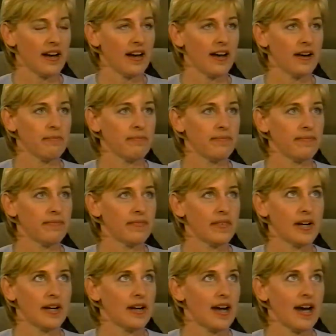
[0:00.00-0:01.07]
um,
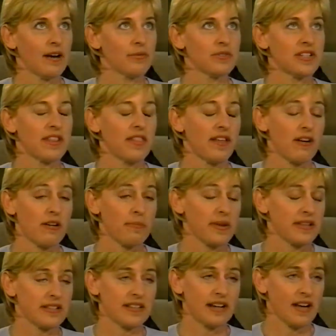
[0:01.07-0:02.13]
I was in
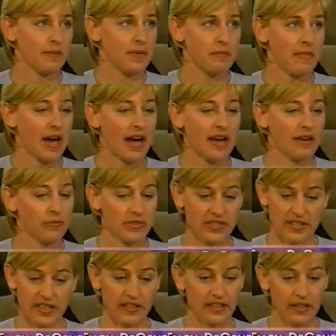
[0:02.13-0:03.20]
therapy at the time, and I
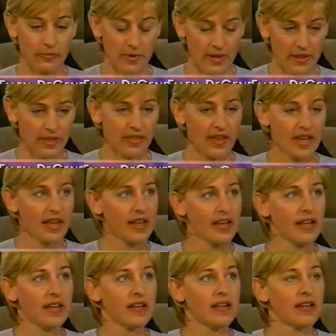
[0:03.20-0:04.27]
was dealing with
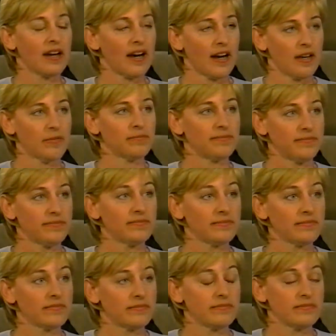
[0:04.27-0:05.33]
um,
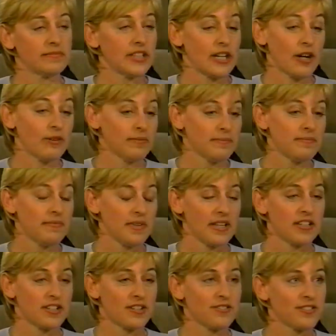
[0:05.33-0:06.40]
you know,
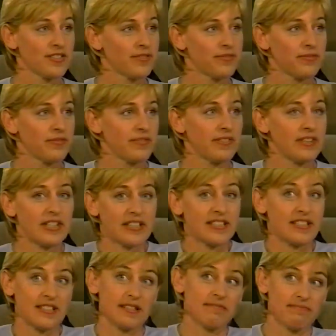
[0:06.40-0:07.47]
issues of
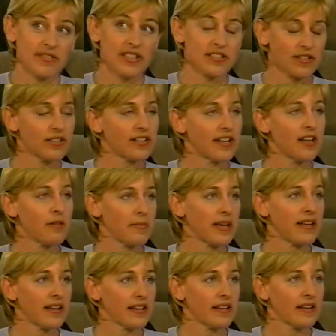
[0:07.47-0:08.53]
this, this could kill
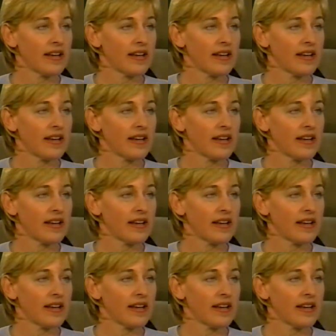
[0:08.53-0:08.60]
me.